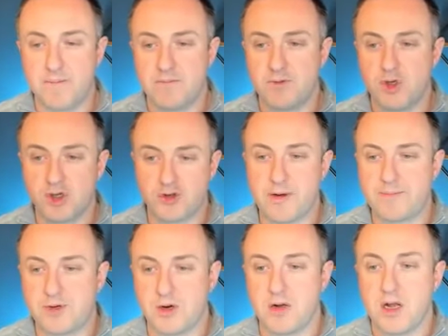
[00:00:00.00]

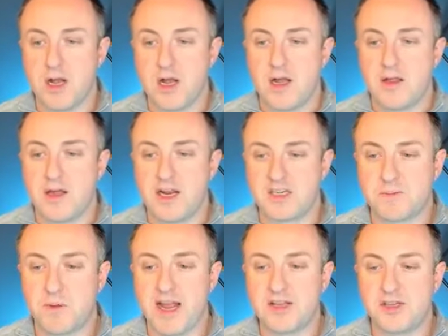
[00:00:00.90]
descriptor that
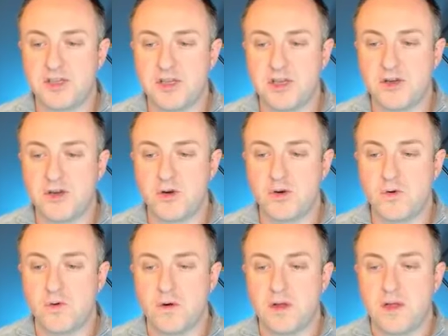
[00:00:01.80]
explains to you
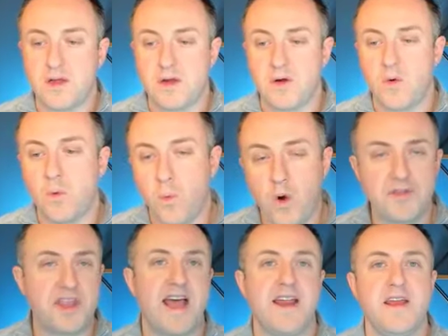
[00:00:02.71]
what
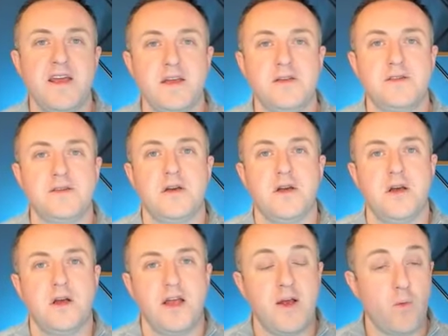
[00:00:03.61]
that is
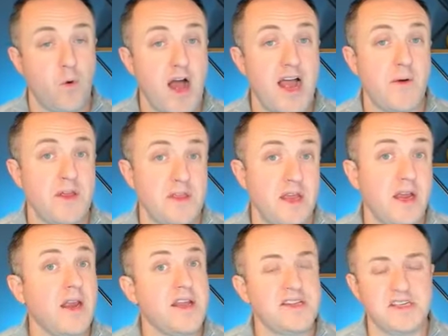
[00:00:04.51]
and why we think
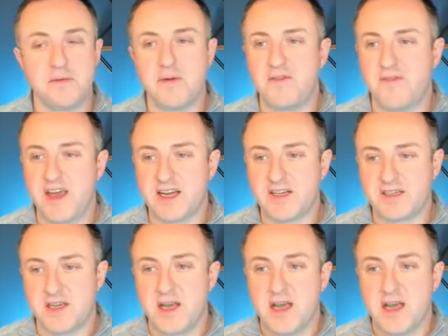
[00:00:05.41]
it needs to be fixed,